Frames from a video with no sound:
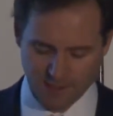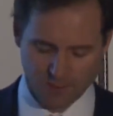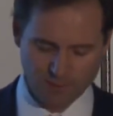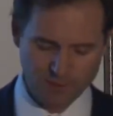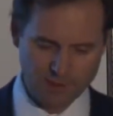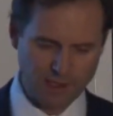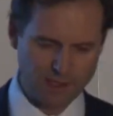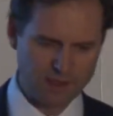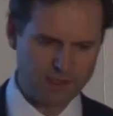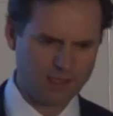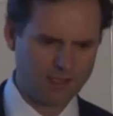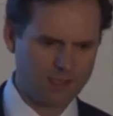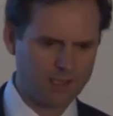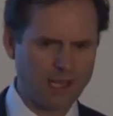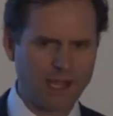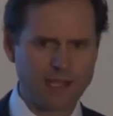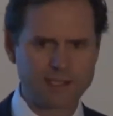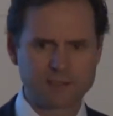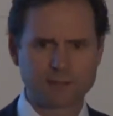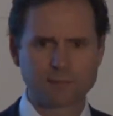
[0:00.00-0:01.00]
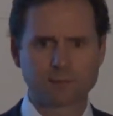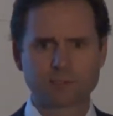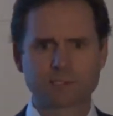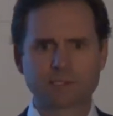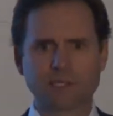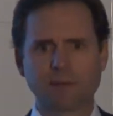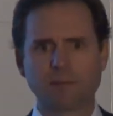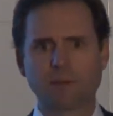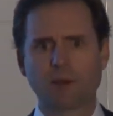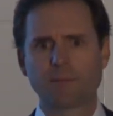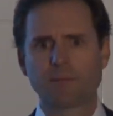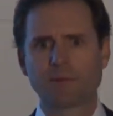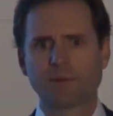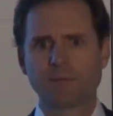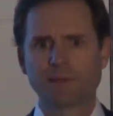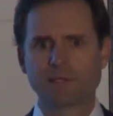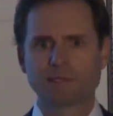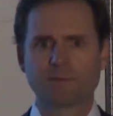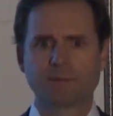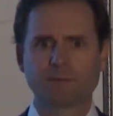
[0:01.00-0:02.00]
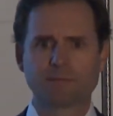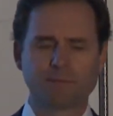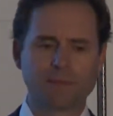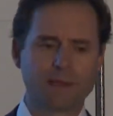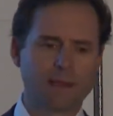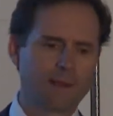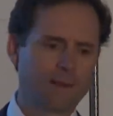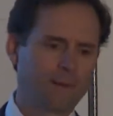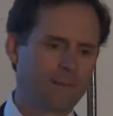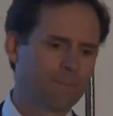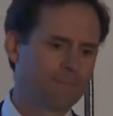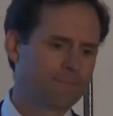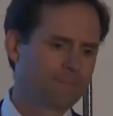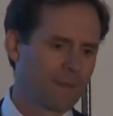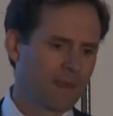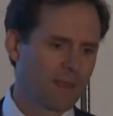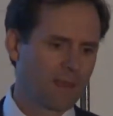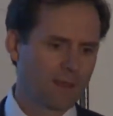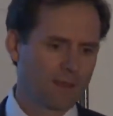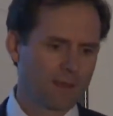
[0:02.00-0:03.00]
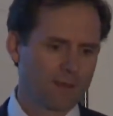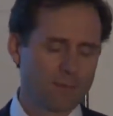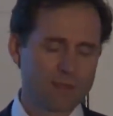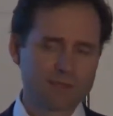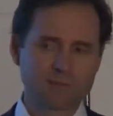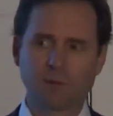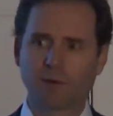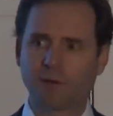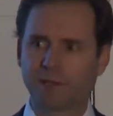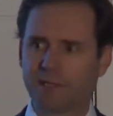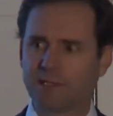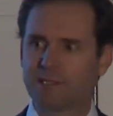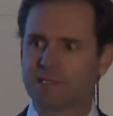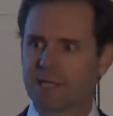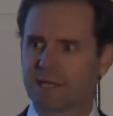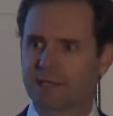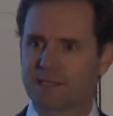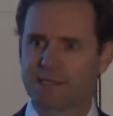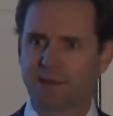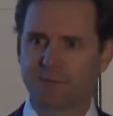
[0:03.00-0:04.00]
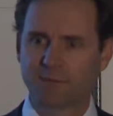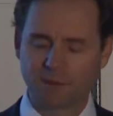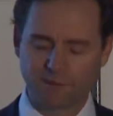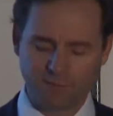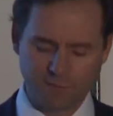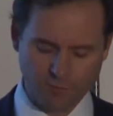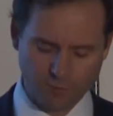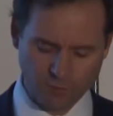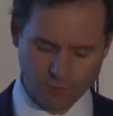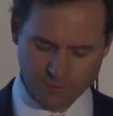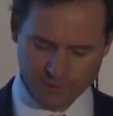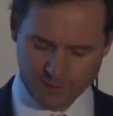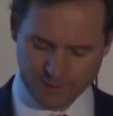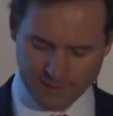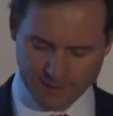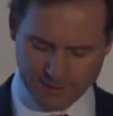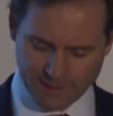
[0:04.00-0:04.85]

when they think that ACCC might be the best body to take something forward.